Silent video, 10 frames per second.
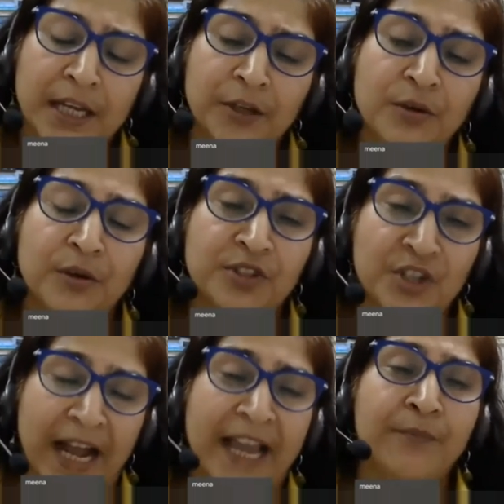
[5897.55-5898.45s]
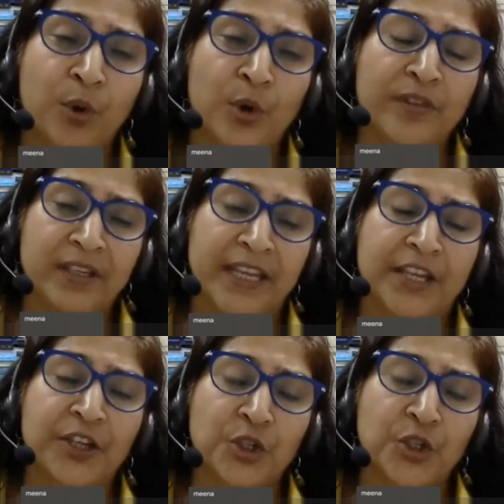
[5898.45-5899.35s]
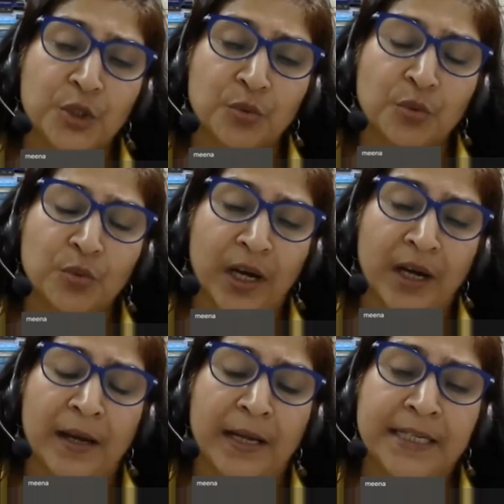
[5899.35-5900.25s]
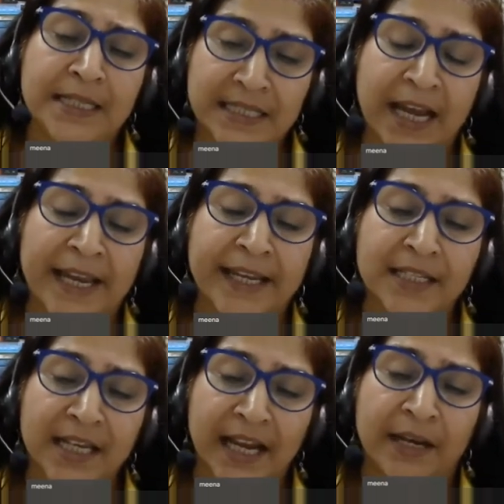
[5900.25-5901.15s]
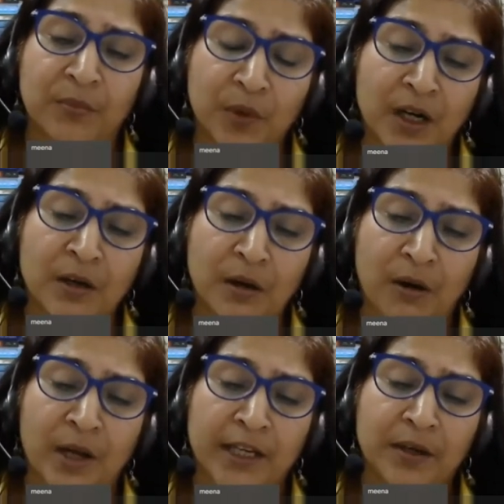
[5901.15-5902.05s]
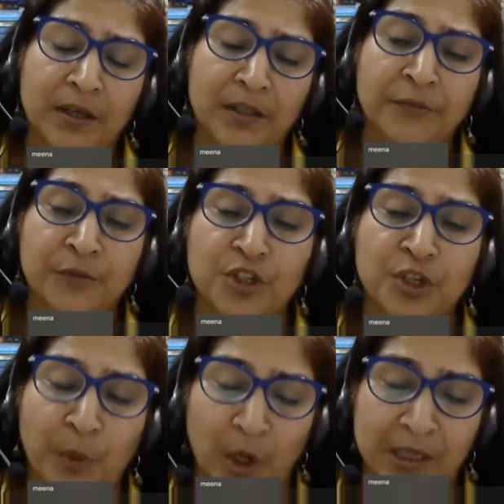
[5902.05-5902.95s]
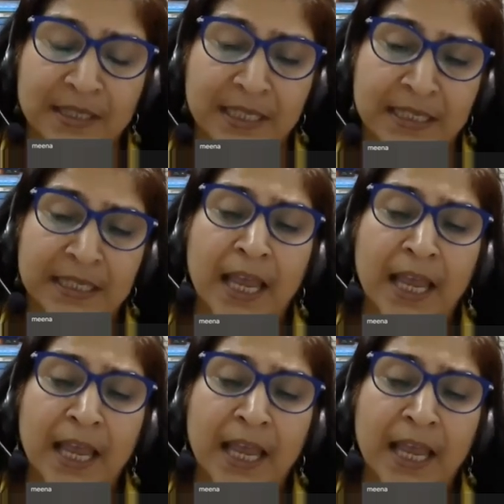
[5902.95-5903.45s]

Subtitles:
you know, drive both the nation to decide and work on the future policies,